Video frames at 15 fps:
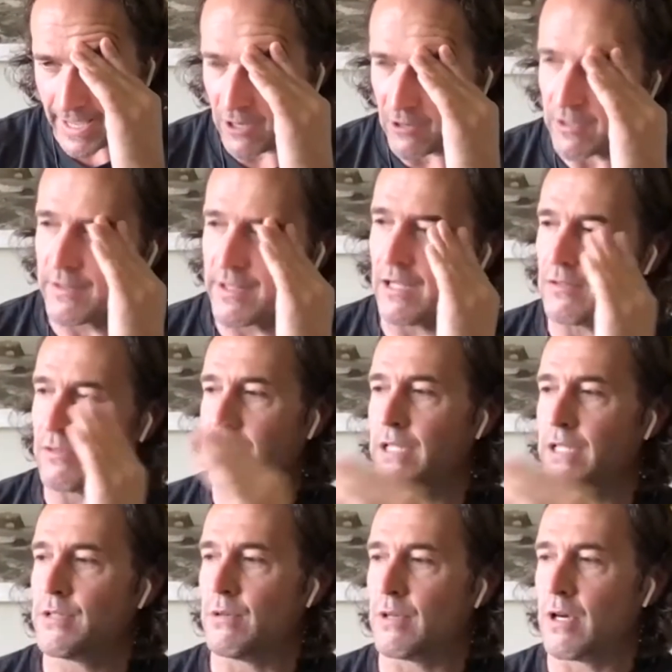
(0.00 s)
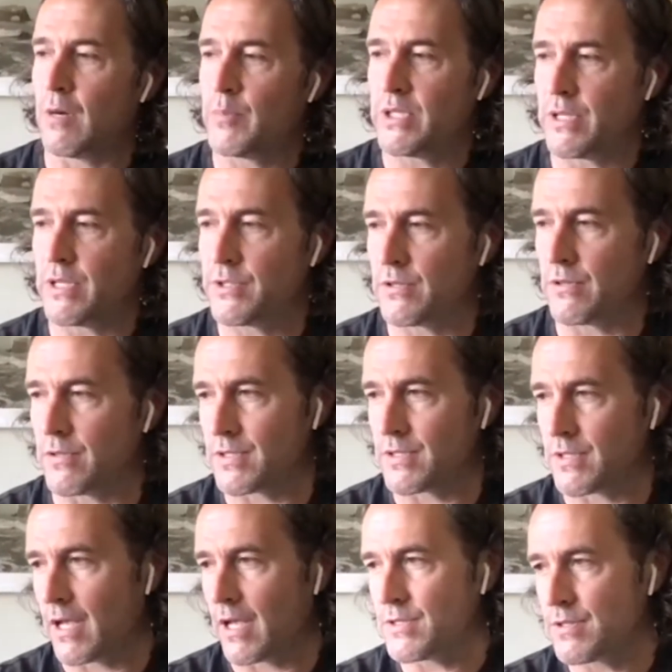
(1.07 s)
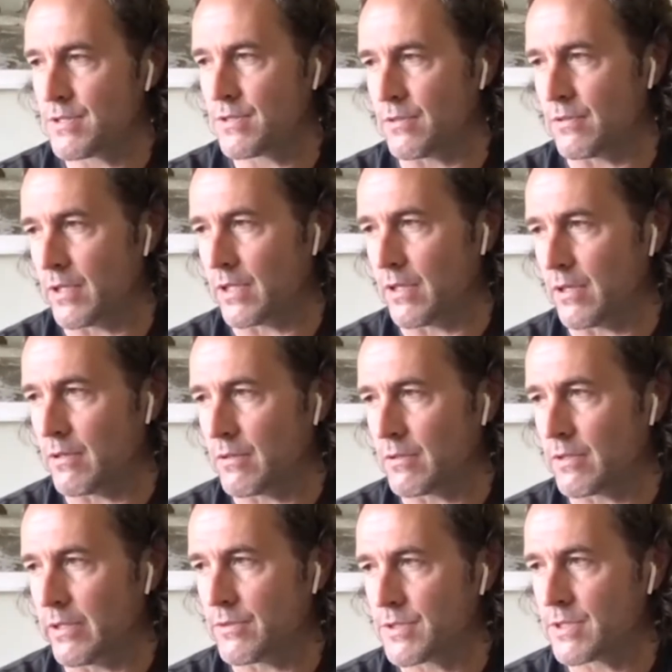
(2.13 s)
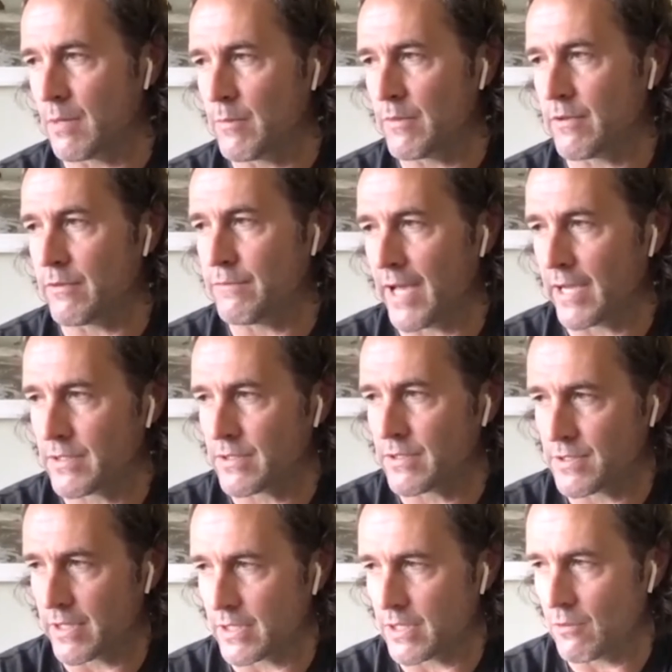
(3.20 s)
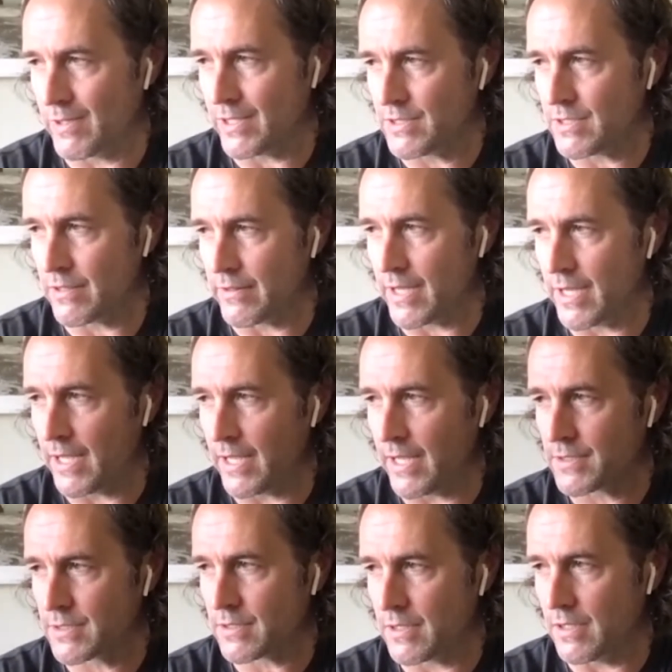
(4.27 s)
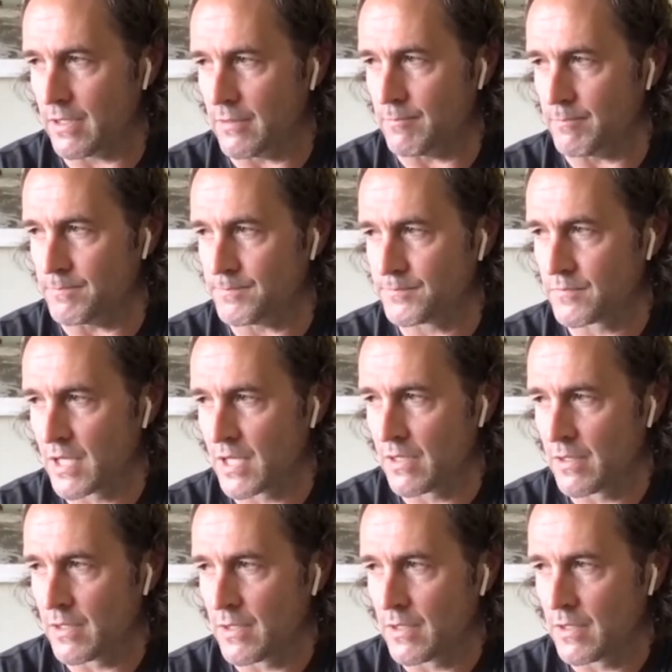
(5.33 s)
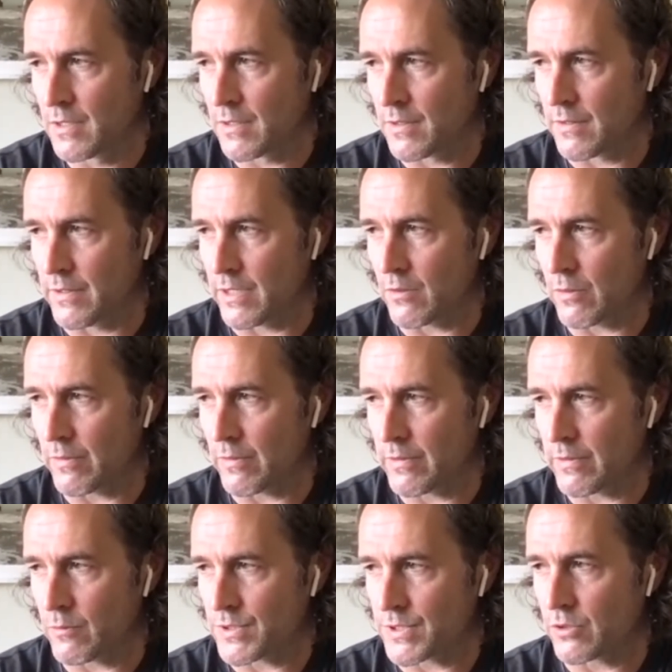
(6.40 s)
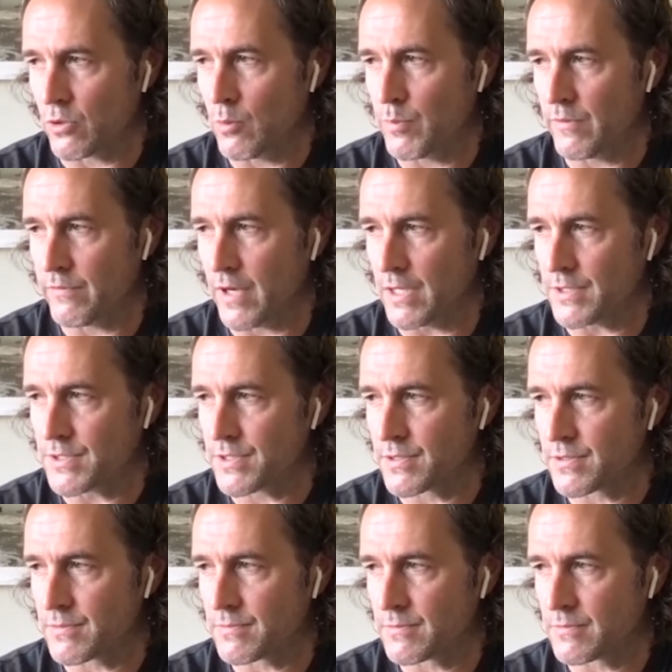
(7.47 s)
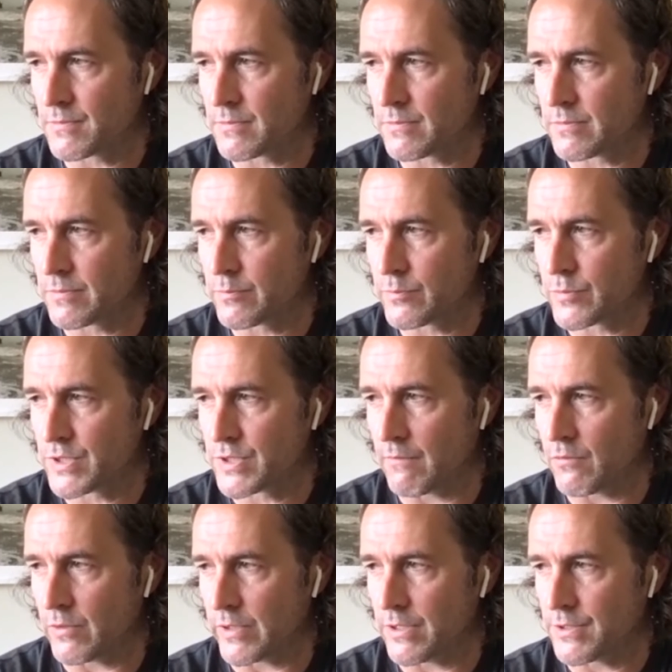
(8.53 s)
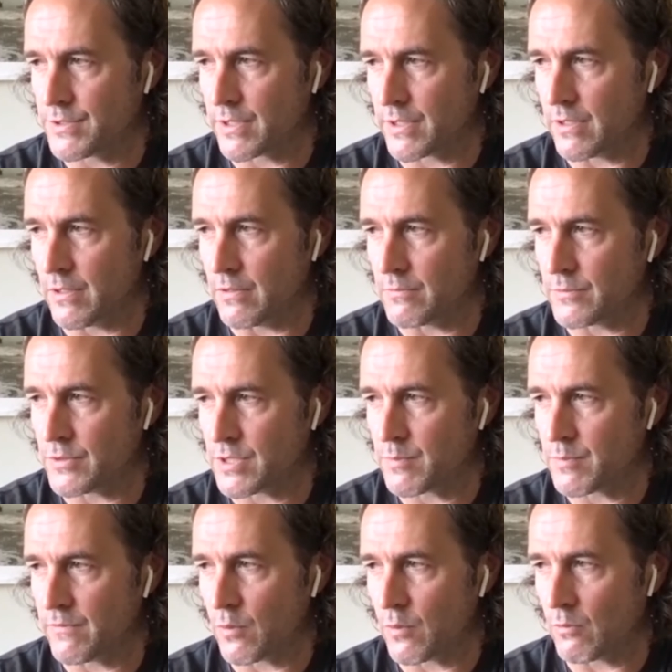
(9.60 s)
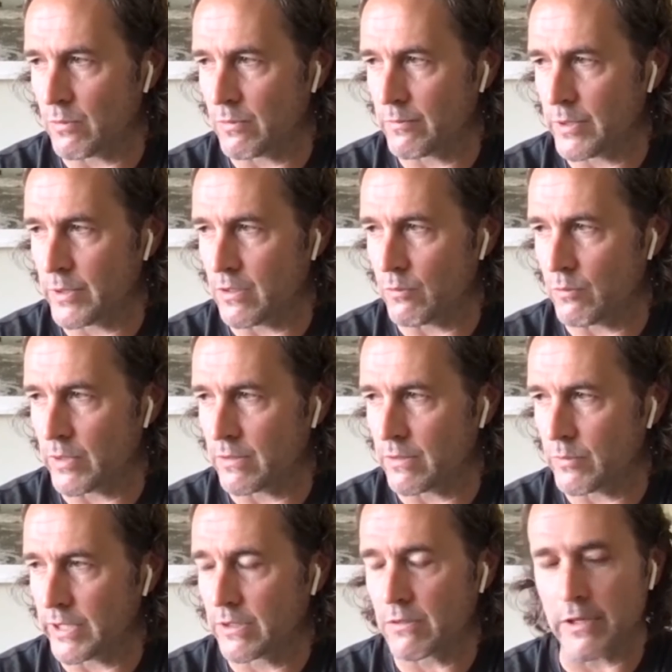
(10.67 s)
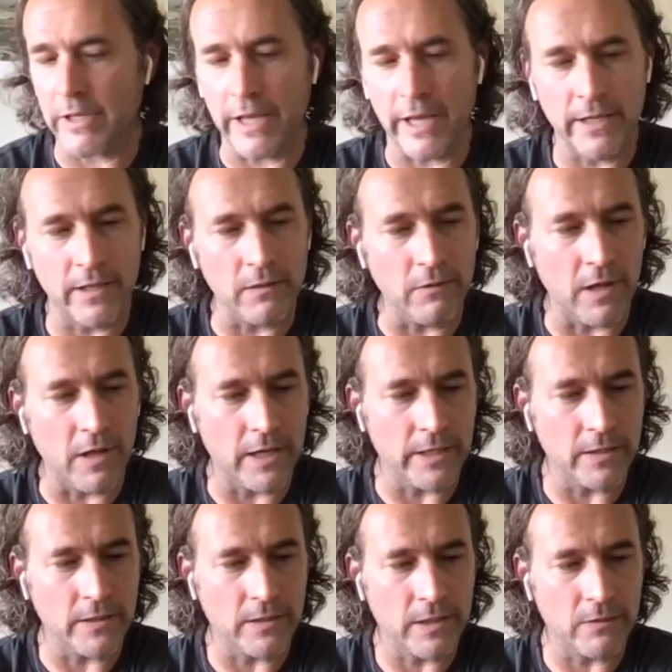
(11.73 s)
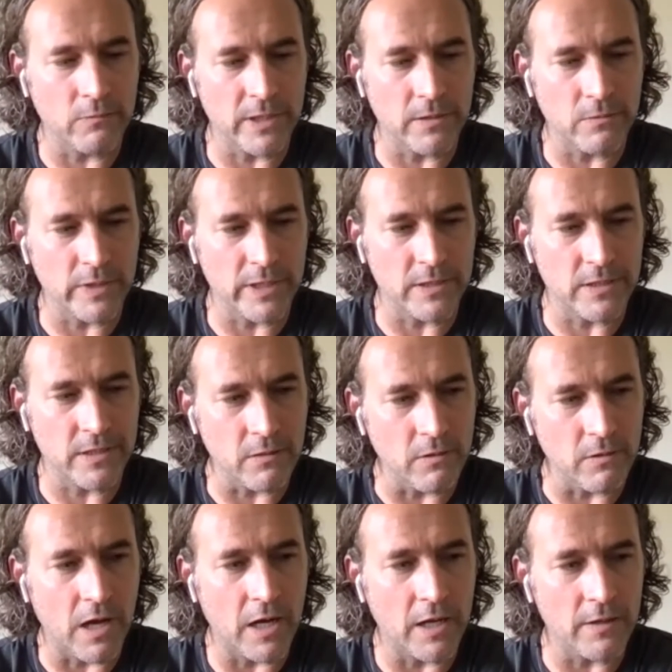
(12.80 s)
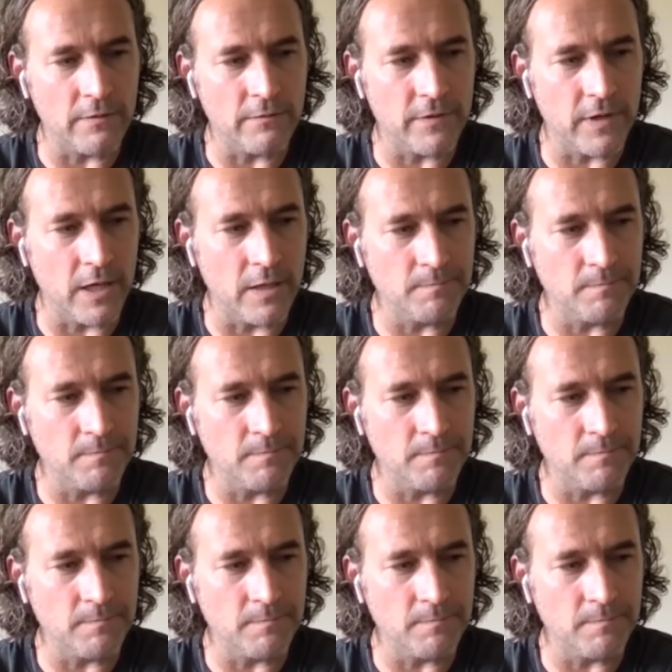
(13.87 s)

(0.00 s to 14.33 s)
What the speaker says: How did that lead to a computational design studio? Some of the factors that go into that, there was a group of us several years ago, just before we created LINE, and we did a lot of